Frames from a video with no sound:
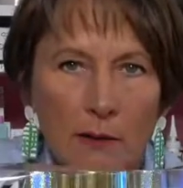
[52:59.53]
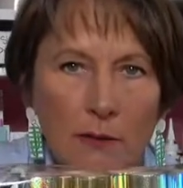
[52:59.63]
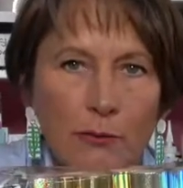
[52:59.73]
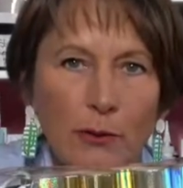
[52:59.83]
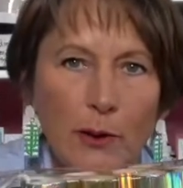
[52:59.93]

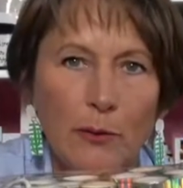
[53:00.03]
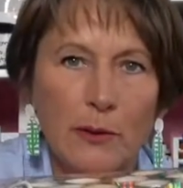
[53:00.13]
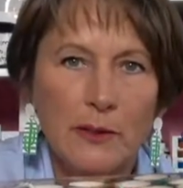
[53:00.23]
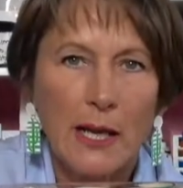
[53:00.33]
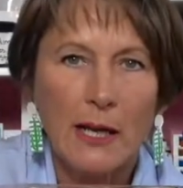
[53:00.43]
the foil
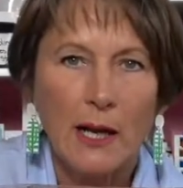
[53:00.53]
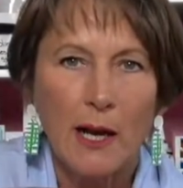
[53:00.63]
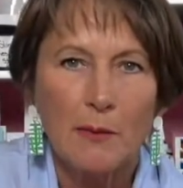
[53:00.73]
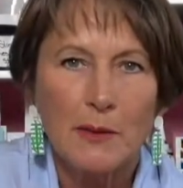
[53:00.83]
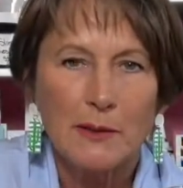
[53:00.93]
rolls kind of
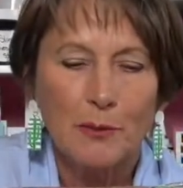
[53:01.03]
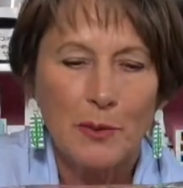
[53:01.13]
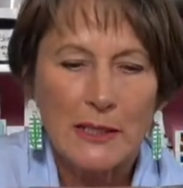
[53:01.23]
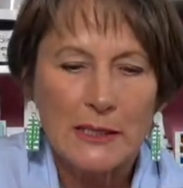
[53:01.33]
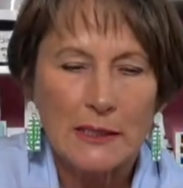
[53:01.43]
come in some
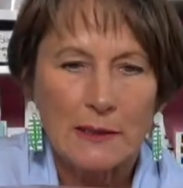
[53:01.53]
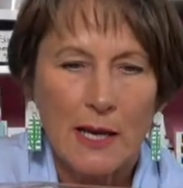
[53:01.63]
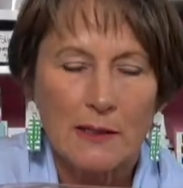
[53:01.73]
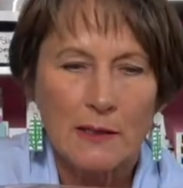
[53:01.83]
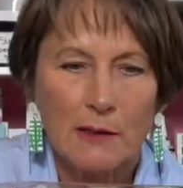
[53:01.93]
basic
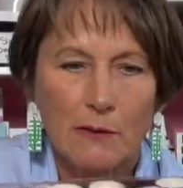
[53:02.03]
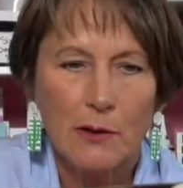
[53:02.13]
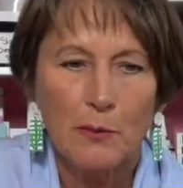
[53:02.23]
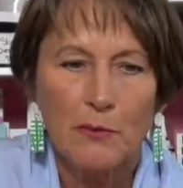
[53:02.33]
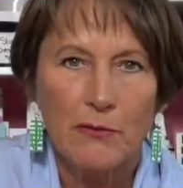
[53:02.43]
sizes. If
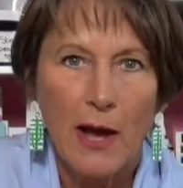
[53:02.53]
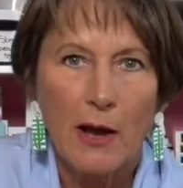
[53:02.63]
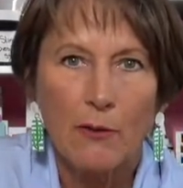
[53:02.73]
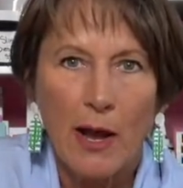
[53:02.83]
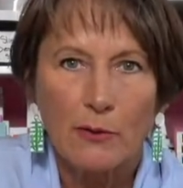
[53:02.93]
they're fat
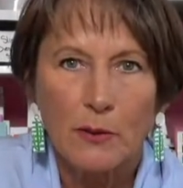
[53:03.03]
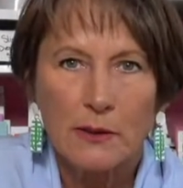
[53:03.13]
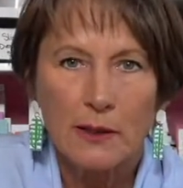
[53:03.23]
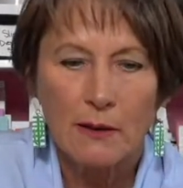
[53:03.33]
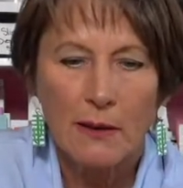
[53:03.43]
round
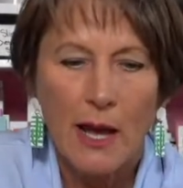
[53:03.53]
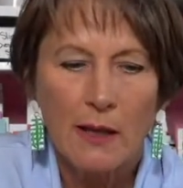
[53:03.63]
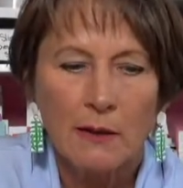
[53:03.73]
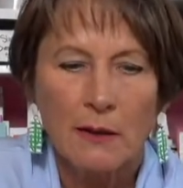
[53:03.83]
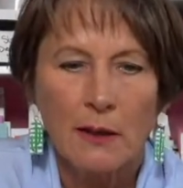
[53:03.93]
ones like
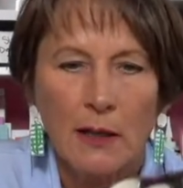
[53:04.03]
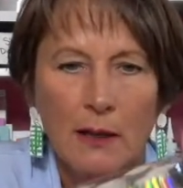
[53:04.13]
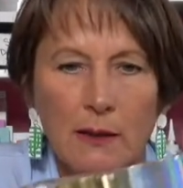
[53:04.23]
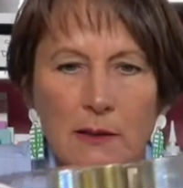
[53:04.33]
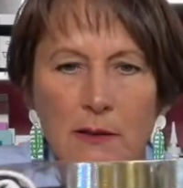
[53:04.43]
that,
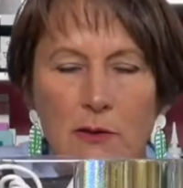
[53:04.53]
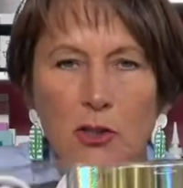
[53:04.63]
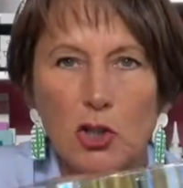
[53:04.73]
this is the